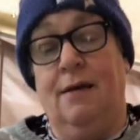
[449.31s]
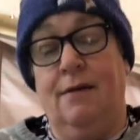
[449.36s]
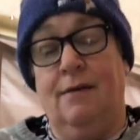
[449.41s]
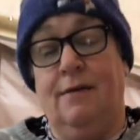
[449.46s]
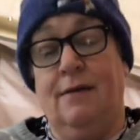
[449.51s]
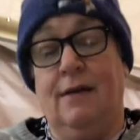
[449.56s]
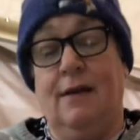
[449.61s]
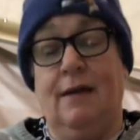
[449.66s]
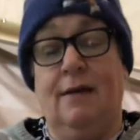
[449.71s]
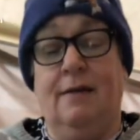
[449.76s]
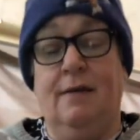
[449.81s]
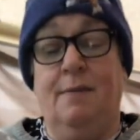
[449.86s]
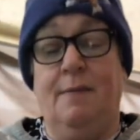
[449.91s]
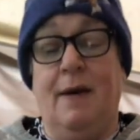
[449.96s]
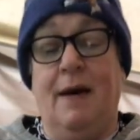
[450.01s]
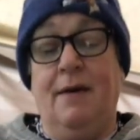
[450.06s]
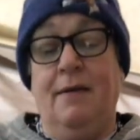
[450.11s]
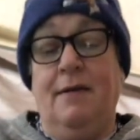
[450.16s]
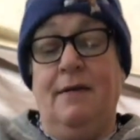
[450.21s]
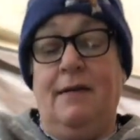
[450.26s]
So that's
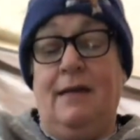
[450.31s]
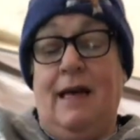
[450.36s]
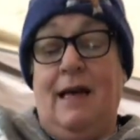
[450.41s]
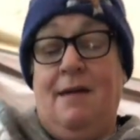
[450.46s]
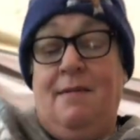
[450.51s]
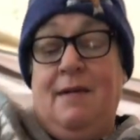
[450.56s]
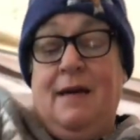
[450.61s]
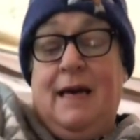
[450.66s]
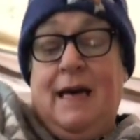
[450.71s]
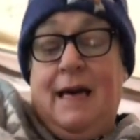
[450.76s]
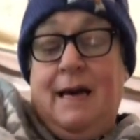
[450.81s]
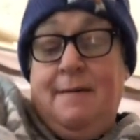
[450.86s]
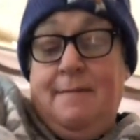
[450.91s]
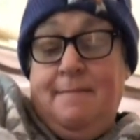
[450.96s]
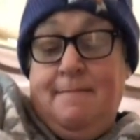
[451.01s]
about the same again.